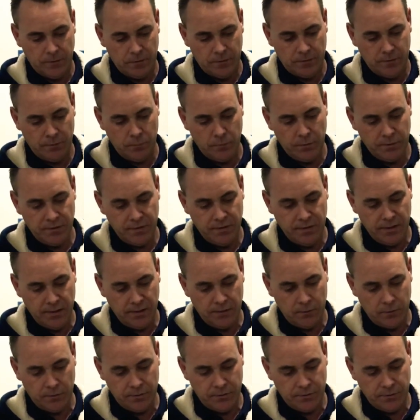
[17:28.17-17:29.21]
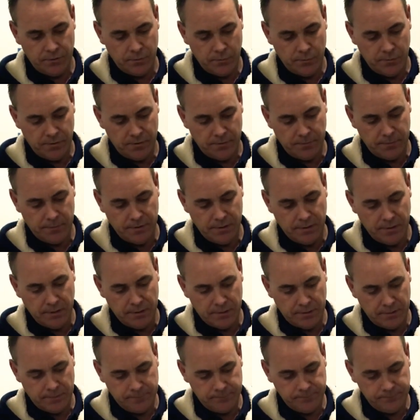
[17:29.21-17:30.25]
So once again, I just twist them
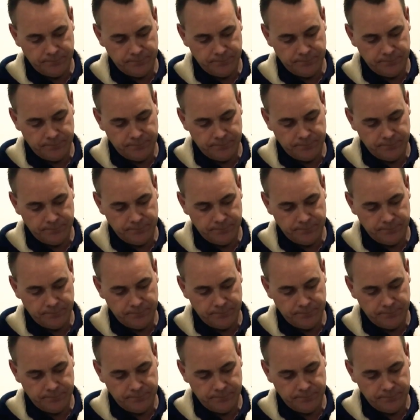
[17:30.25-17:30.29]
together.